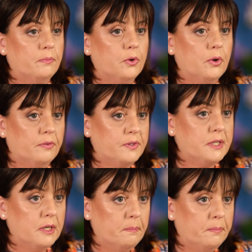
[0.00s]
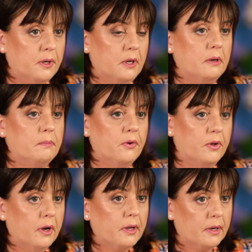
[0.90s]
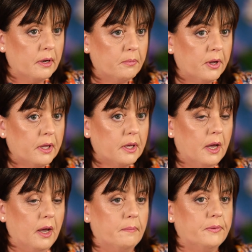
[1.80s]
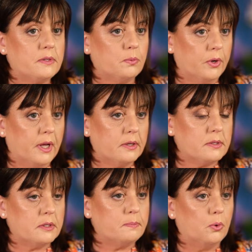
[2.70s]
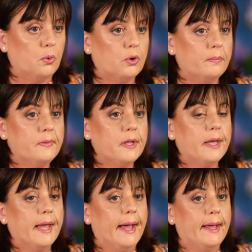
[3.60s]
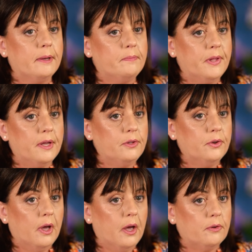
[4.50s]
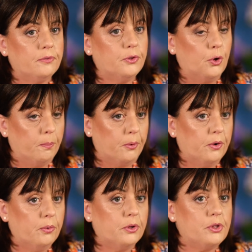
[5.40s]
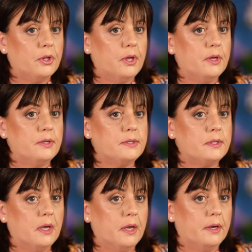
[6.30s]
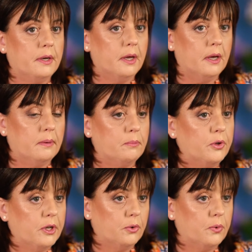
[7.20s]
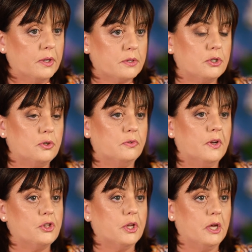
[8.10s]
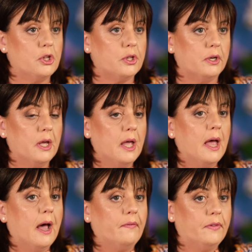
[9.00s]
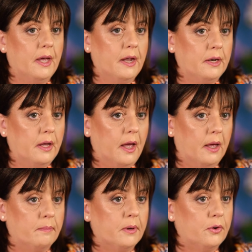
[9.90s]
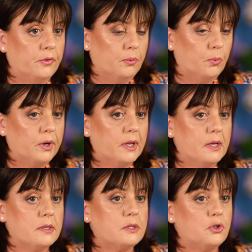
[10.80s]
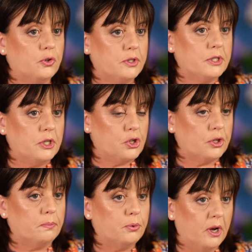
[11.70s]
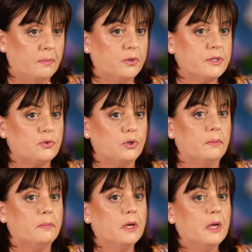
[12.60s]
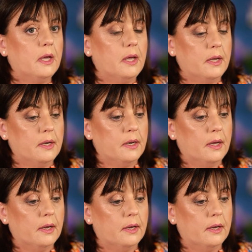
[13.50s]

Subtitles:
you have TEEP in Mary I in Limerick, that's one access programme. And then you have TUBR, which is in Marino Institute of Education. And then another one is Turn to Teaching Primary Stream in